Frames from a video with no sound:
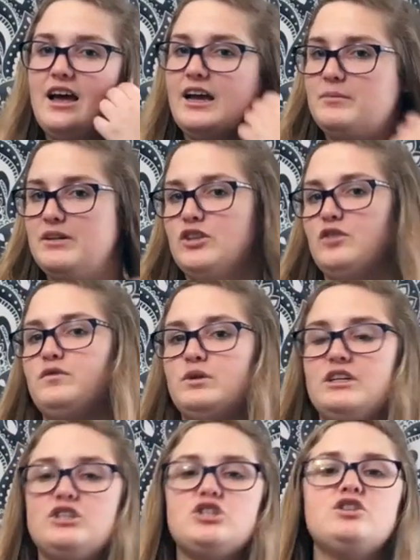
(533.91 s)
I'd been in the food
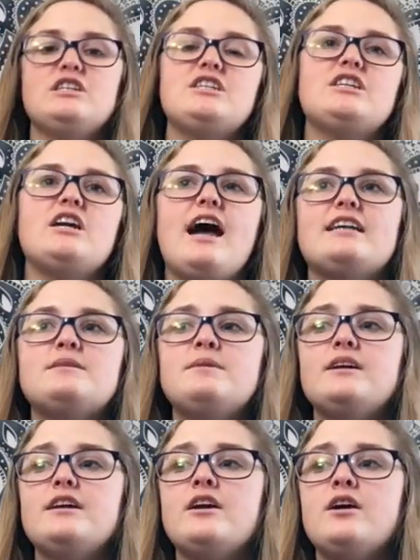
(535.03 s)
industry. She asked
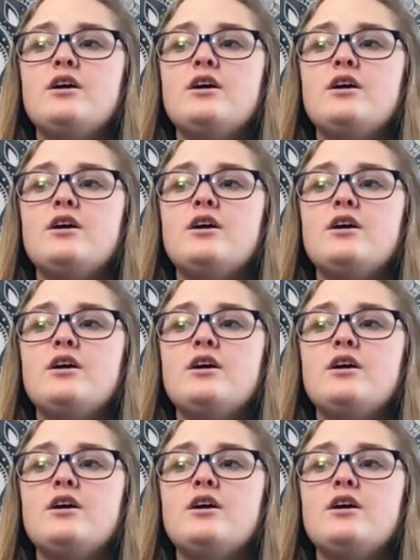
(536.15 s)
me